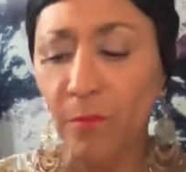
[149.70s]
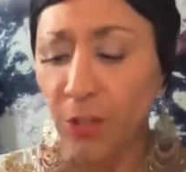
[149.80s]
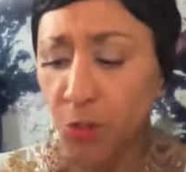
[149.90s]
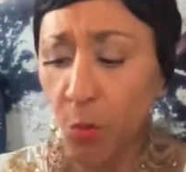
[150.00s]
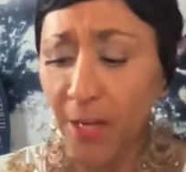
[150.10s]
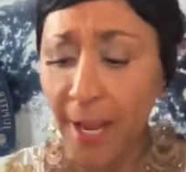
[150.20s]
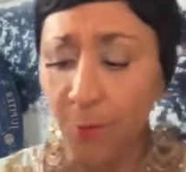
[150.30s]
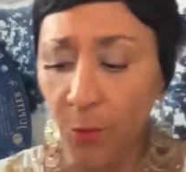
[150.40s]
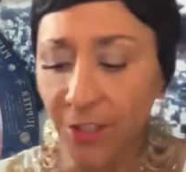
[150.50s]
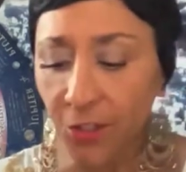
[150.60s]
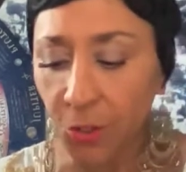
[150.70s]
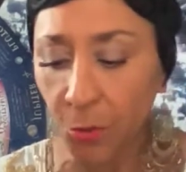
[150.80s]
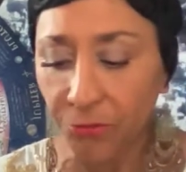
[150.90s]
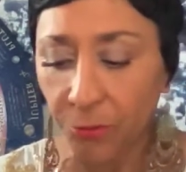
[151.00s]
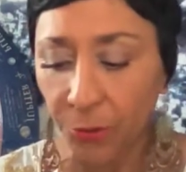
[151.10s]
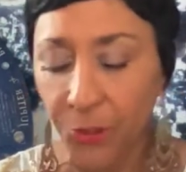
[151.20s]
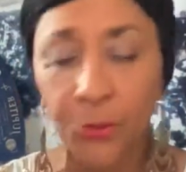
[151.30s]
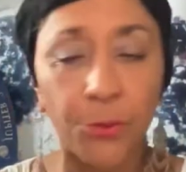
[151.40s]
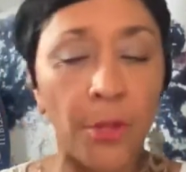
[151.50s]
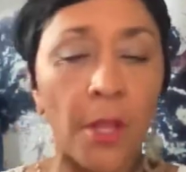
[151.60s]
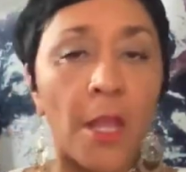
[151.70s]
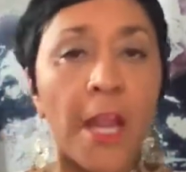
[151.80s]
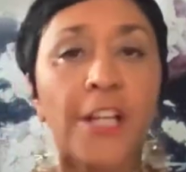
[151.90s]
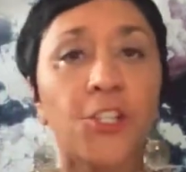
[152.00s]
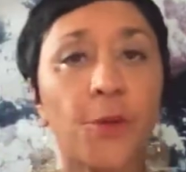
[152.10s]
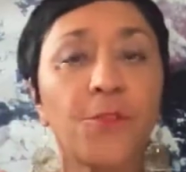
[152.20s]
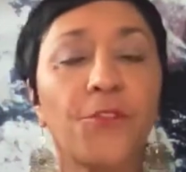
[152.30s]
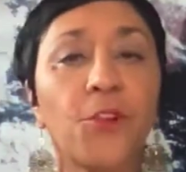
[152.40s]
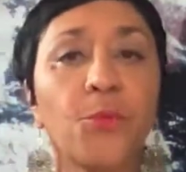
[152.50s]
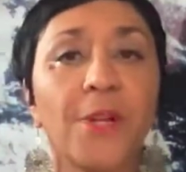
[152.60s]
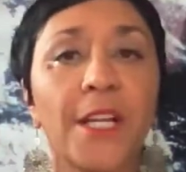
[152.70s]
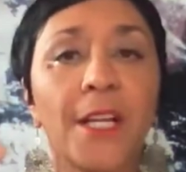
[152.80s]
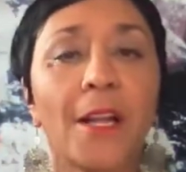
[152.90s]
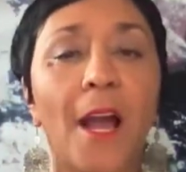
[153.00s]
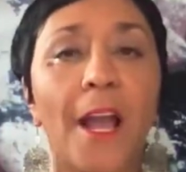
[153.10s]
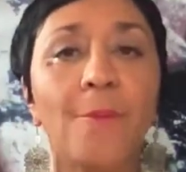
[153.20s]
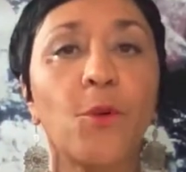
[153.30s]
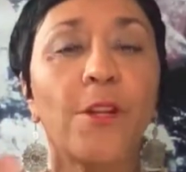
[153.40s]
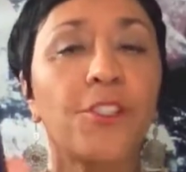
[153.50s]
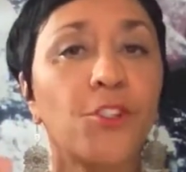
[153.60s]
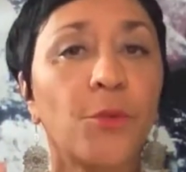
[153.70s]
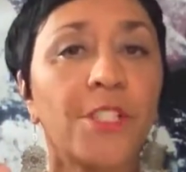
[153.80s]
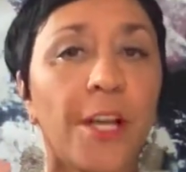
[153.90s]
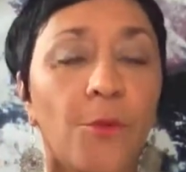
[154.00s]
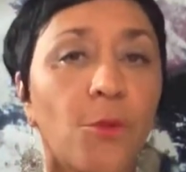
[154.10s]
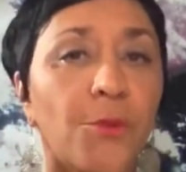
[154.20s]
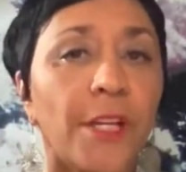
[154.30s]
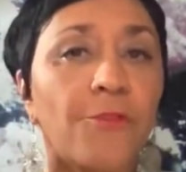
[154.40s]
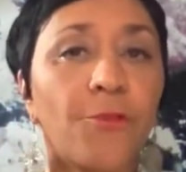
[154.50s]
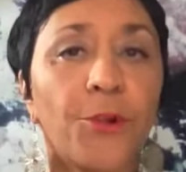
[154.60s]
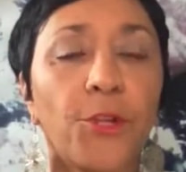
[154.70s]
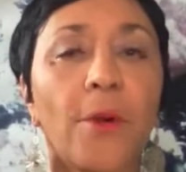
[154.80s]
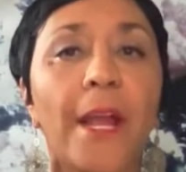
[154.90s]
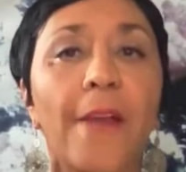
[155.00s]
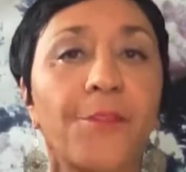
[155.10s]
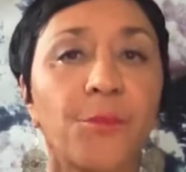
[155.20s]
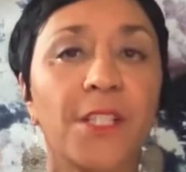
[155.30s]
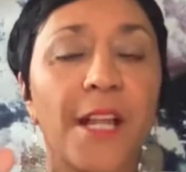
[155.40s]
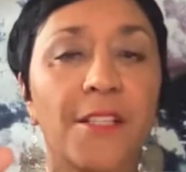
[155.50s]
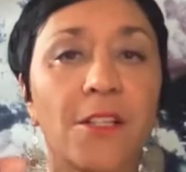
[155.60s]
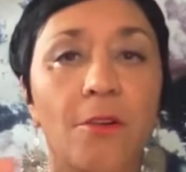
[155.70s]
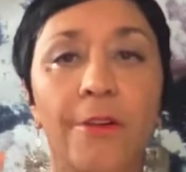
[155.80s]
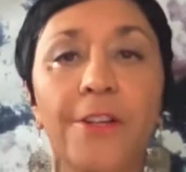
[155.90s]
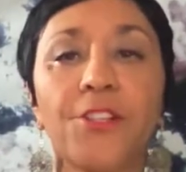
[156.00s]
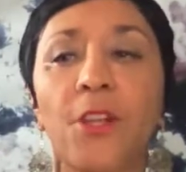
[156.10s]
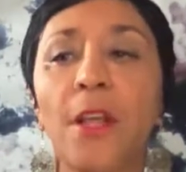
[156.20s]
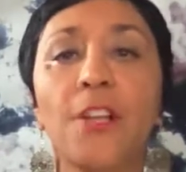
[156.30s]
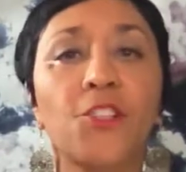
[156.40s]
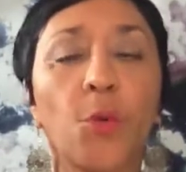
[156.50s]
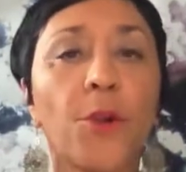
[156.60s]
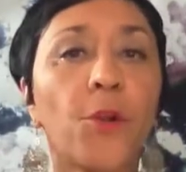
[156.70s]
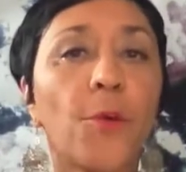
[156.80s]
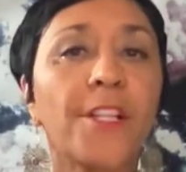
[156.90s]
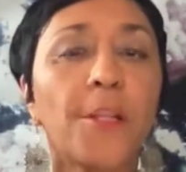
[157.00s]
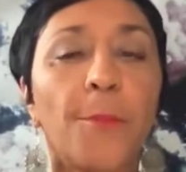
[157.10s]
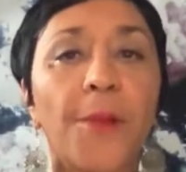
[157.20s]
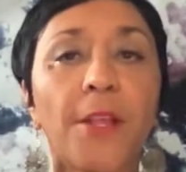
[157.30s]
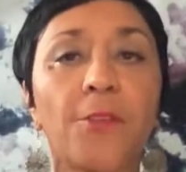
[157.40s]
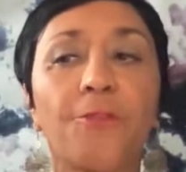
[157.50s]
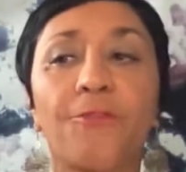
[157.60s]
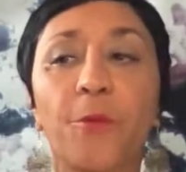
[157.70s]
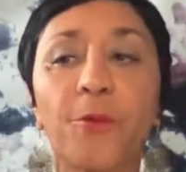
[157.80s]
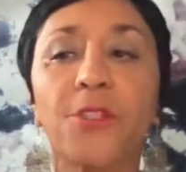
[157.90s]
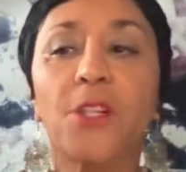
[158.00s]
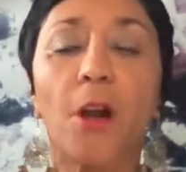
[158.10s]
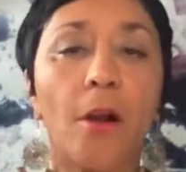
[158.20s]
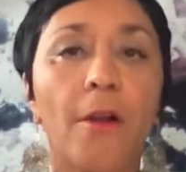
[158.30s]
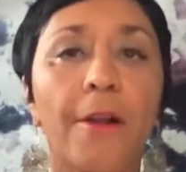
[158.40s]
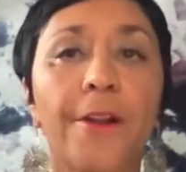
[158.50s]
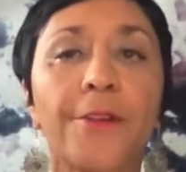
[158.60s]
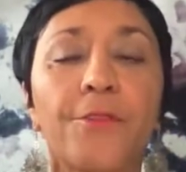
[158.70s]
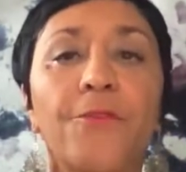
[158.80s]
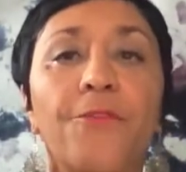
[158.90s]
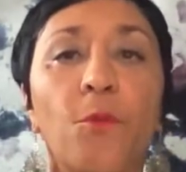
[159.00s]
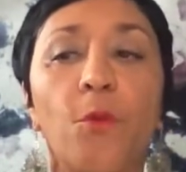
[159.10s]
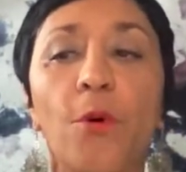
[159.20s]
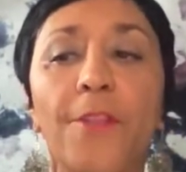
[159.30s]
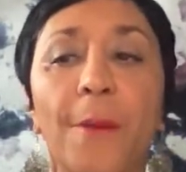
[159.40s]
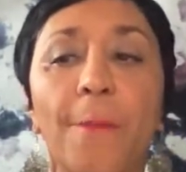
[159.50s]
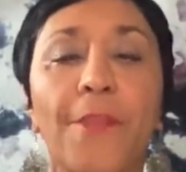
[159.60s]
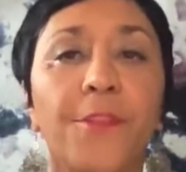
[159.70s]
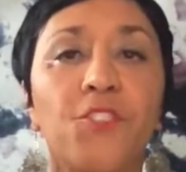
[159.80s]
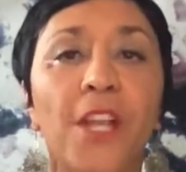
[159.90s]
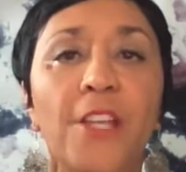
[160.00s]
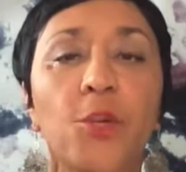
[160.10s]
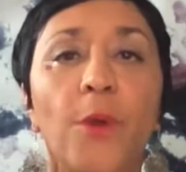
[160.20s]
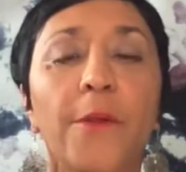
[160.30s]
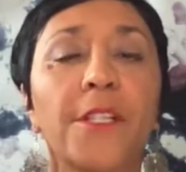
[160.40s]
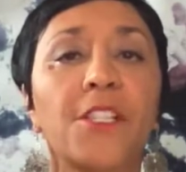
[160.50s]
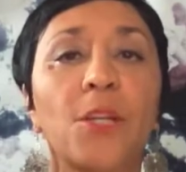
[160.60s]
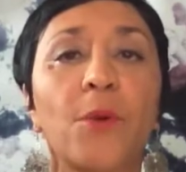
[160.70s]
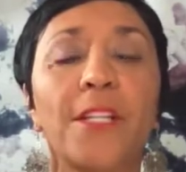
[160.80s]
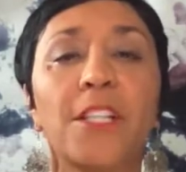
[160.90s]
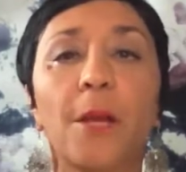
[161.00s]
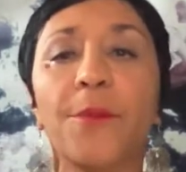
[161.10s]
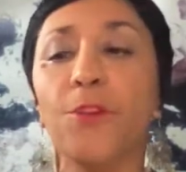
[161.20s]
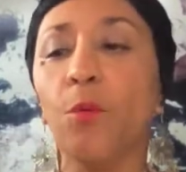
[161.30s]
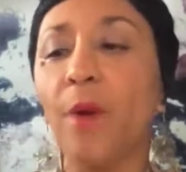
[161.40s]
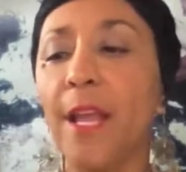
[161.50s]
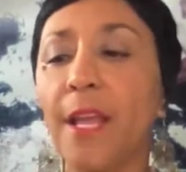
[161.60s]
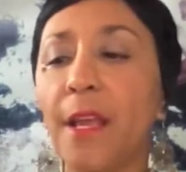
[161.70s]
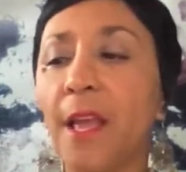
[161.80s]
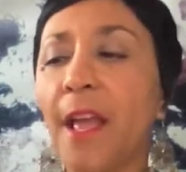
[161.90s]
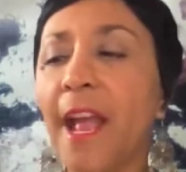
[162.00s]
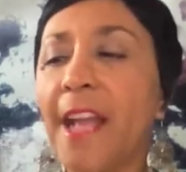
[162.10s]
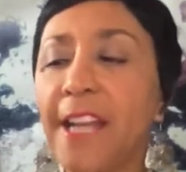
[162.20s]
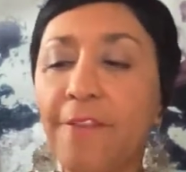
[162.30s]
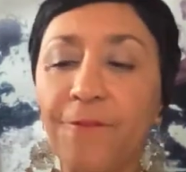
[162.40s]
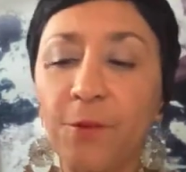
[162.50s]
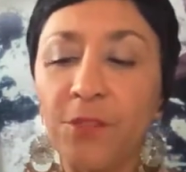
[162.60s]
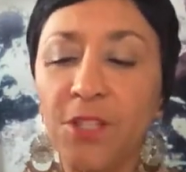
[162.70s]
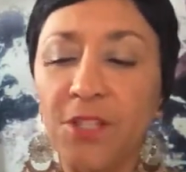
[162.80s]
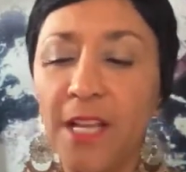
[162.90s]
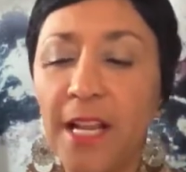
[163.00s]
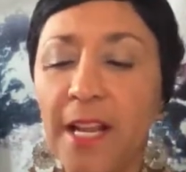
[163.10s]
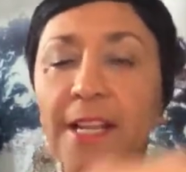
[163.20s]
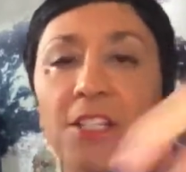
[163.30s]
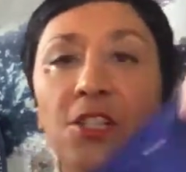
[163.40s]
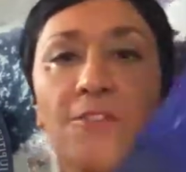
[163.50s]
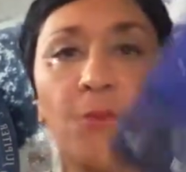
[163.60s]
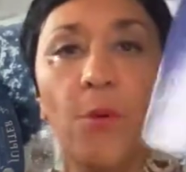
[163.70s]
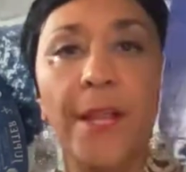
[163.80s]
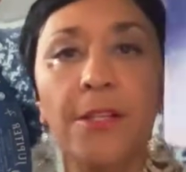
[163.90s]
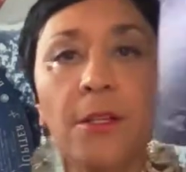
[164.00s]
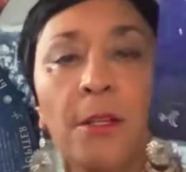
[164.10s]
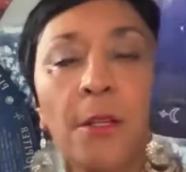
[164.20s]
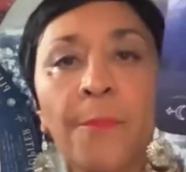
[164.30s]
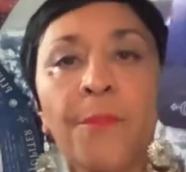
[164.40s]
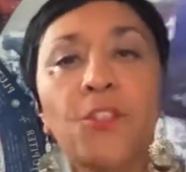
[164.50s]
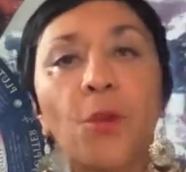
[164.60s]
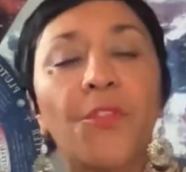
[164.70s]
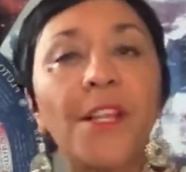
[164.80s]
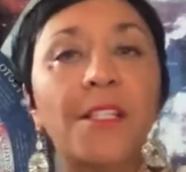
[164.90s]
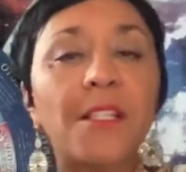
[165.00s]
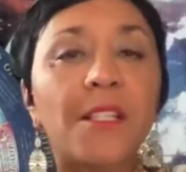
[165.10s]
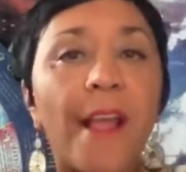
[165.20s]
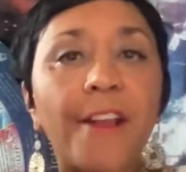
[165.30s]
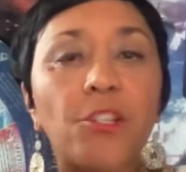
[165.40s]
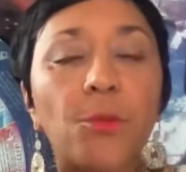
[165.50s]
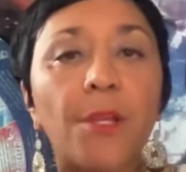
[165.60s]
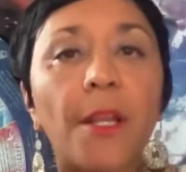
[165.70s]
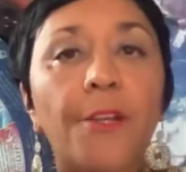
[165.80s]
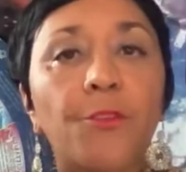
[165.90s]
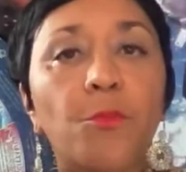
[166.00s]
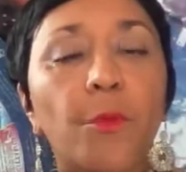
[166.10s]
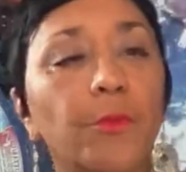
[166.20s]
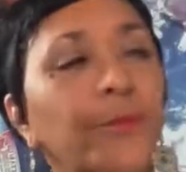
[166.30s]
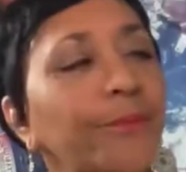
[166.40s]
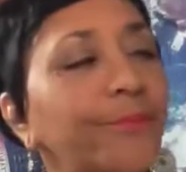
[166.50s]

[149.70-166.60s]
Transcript: So what I'm going to do for you in terms of your reading, I am going to do a tarot reading for you. I have three decks of cards. So we're going to pick the first card for the month of January to see what is coming your way. And that first thing is the Void. So this is actually a new moon.